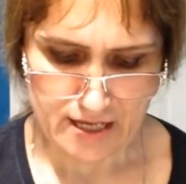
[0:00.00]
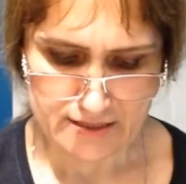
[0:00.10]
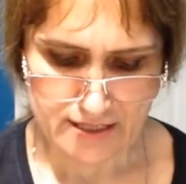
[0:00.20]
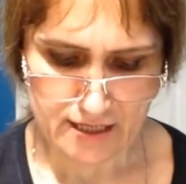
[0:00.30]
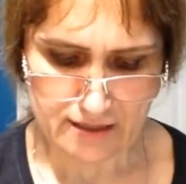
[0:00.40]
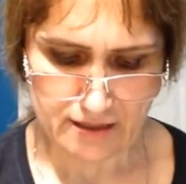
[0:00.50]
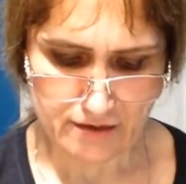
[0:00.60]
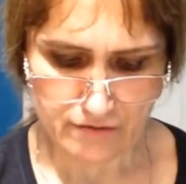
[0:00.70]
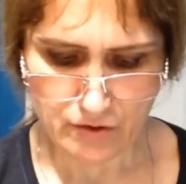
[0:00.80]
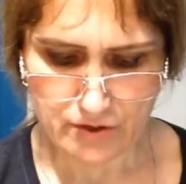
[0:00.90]
they can
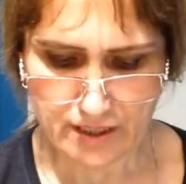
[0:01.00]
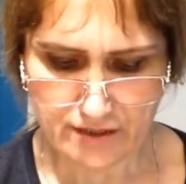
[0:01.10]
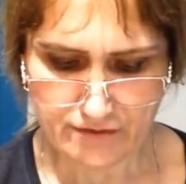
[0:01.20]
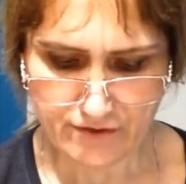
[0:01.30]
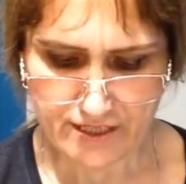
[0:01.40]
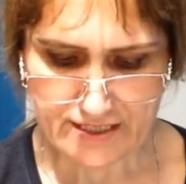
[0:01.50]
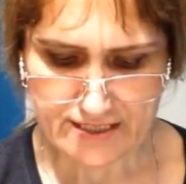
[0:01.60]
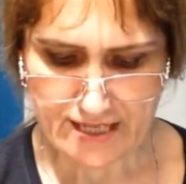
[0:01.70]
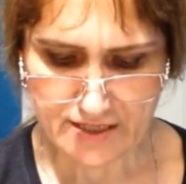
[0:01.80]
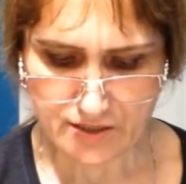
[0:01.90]
live only in
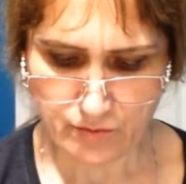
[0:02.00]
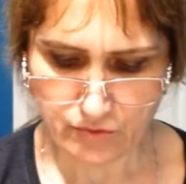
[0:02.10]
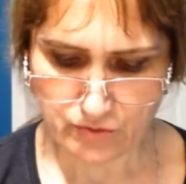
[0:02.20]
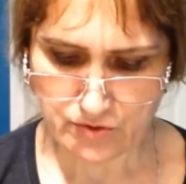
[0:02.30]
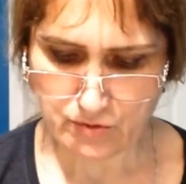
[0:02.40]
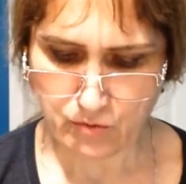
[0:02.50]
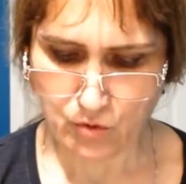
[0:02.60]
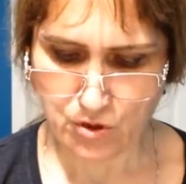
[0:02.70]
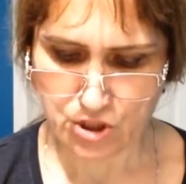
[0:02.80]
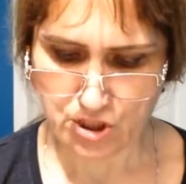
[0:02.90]
freestanding pools of
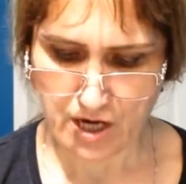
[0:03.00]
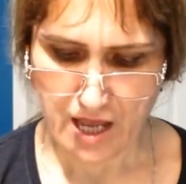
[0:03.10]
water.